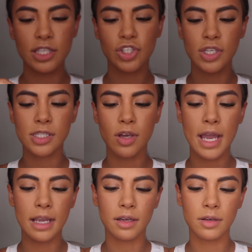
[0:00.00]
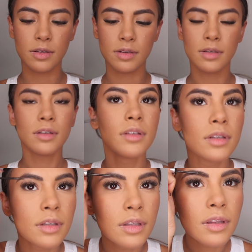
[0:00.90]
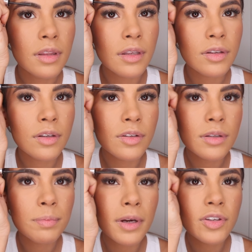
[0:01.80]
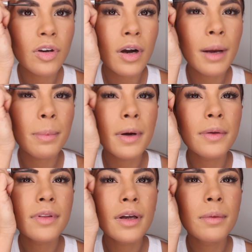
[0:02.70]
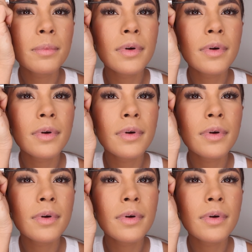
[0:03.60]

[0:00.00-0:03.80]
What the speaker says: is just like, you can just brush your eyebrows up.